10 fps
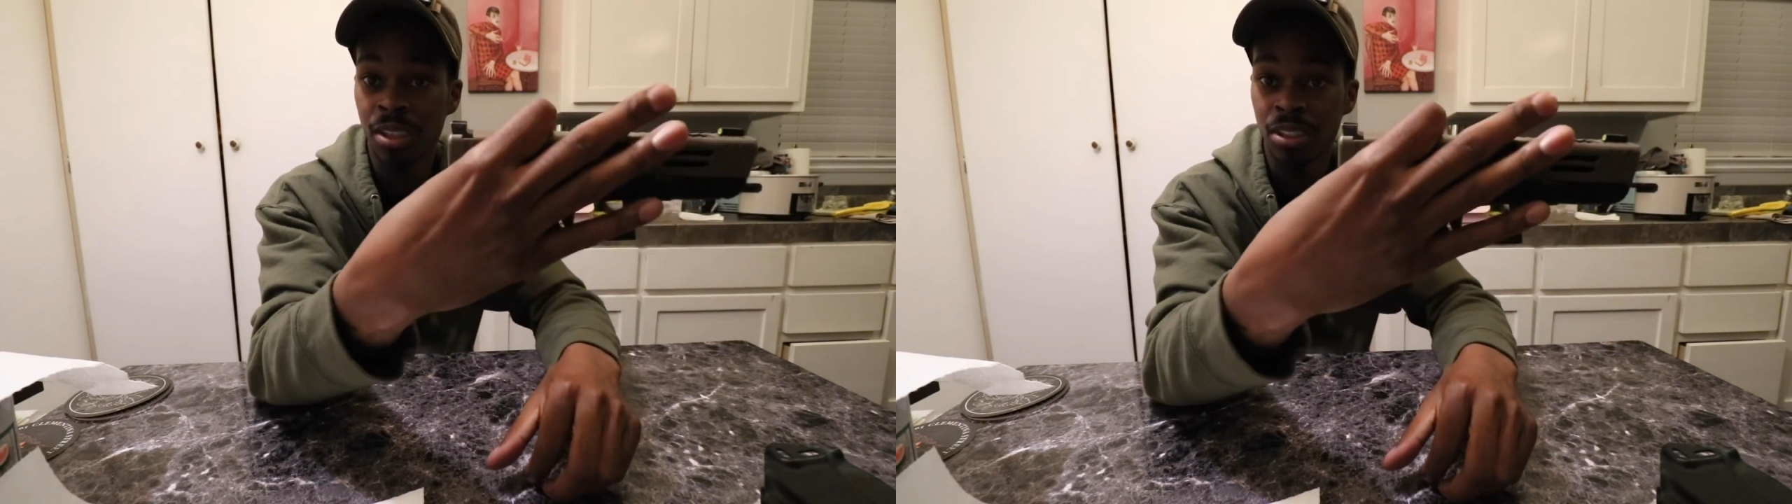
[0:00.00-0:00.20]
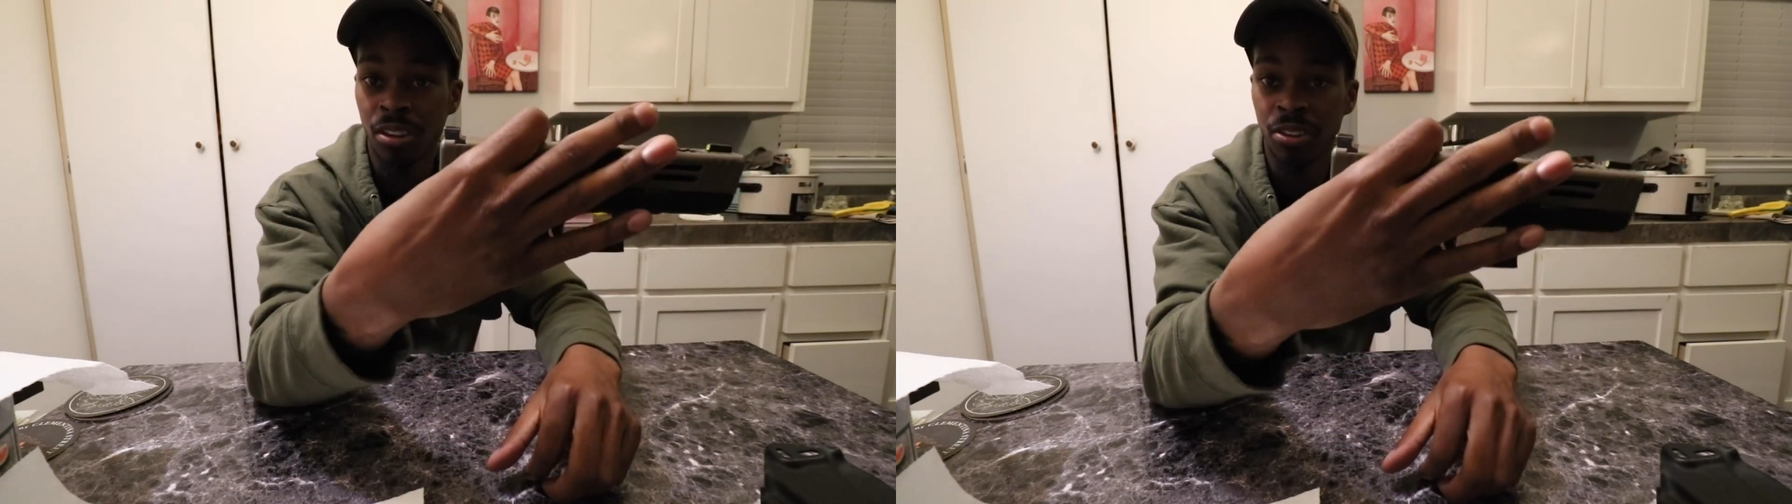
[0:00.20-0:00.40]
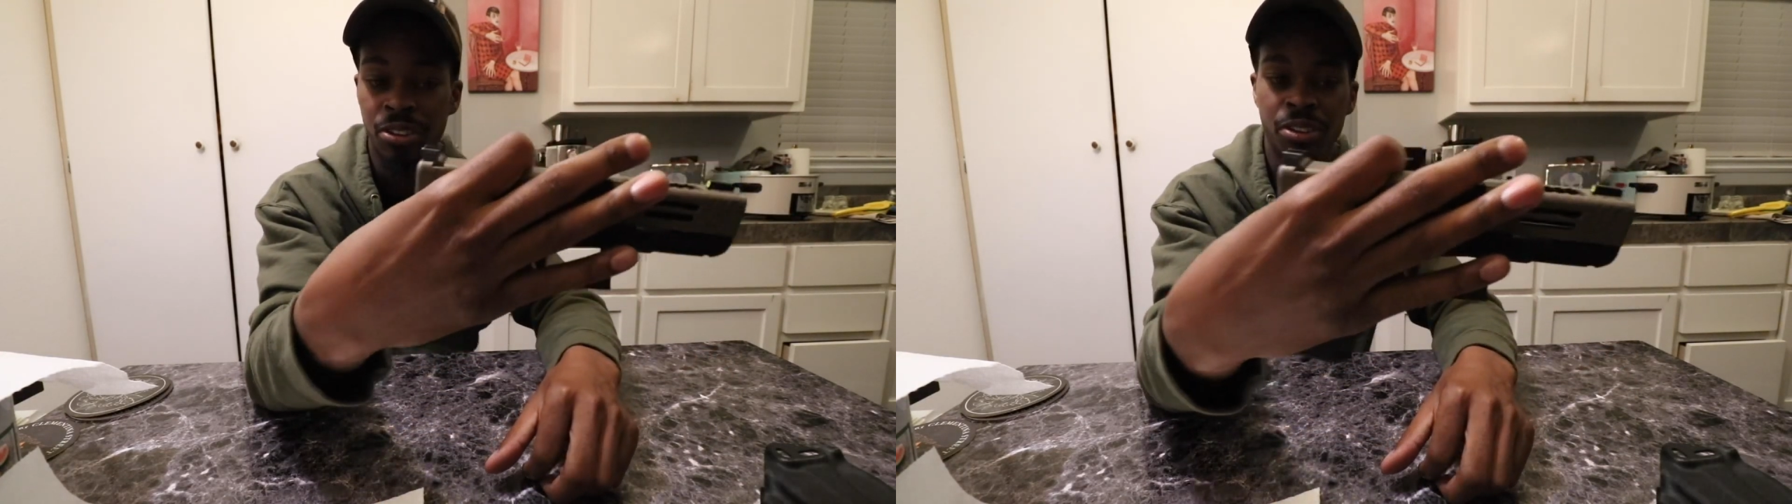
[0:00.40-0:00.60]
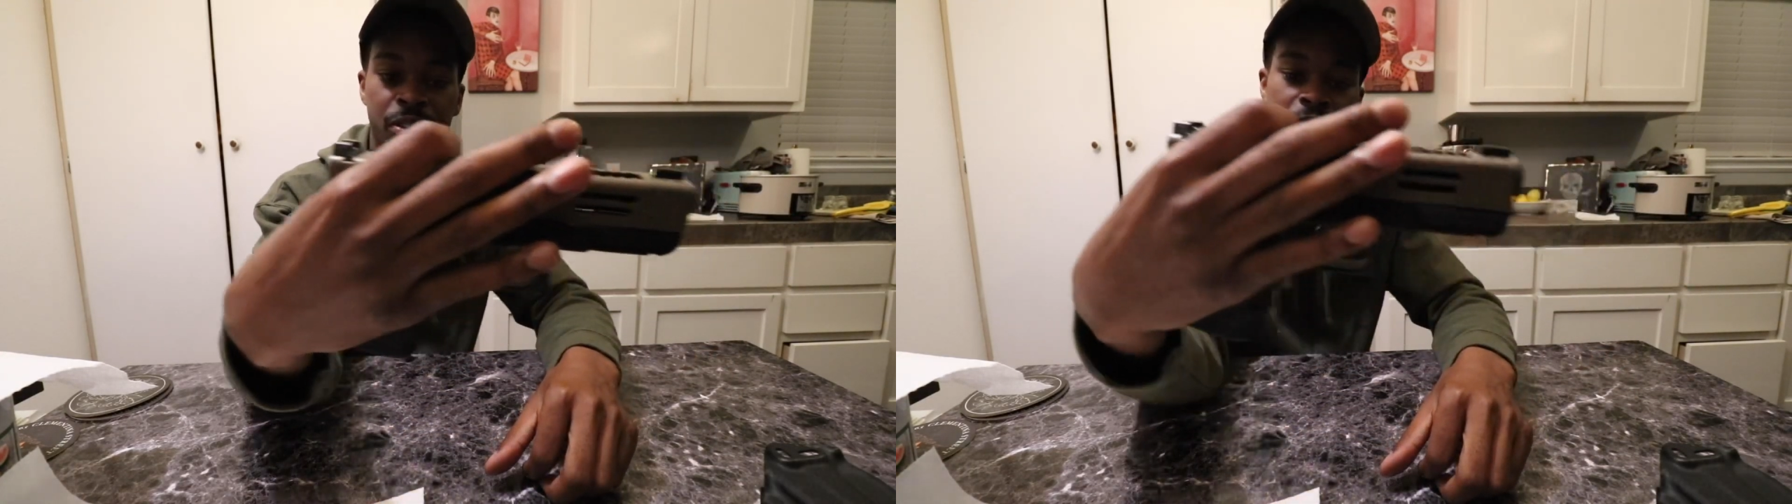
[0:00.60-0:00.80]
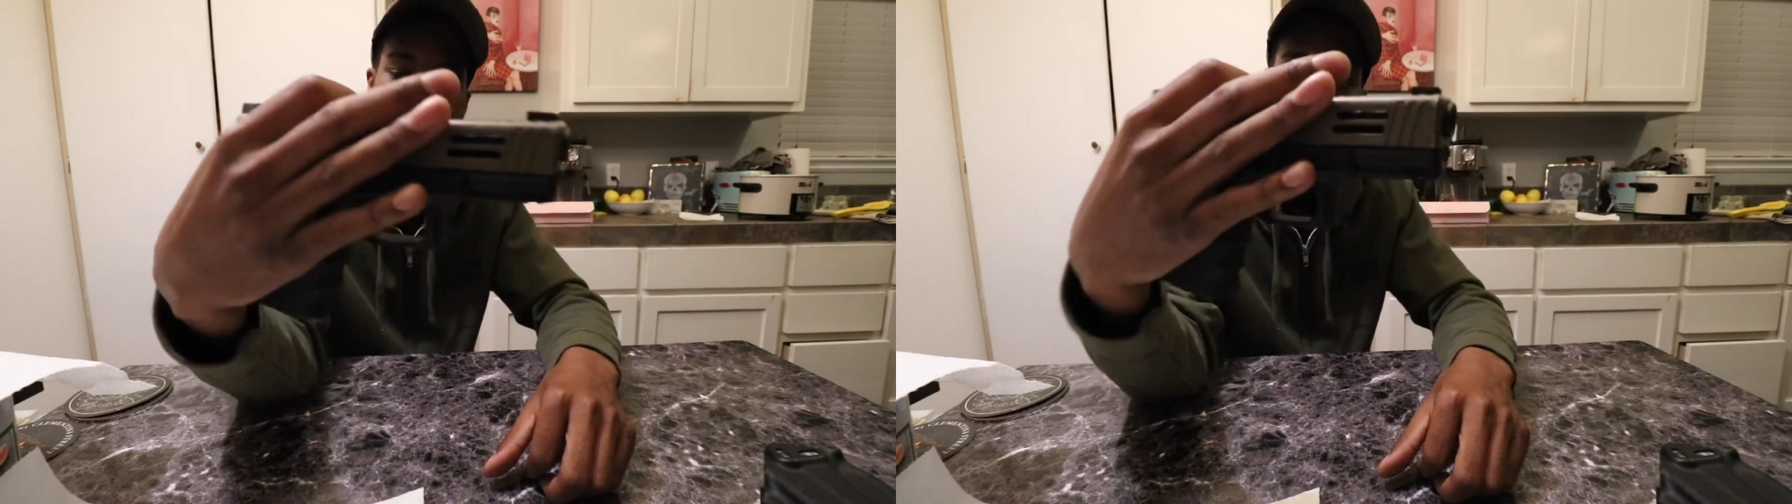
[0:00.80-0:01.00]
Because all you're doing
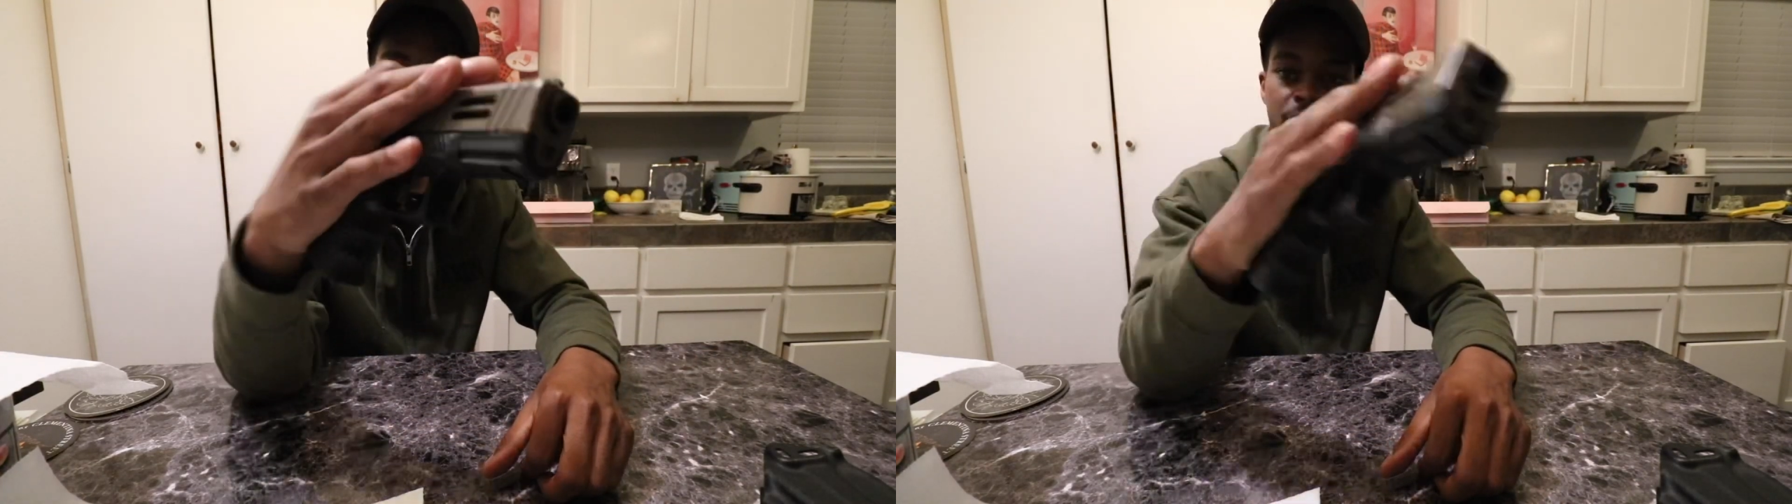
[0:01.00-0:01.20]
is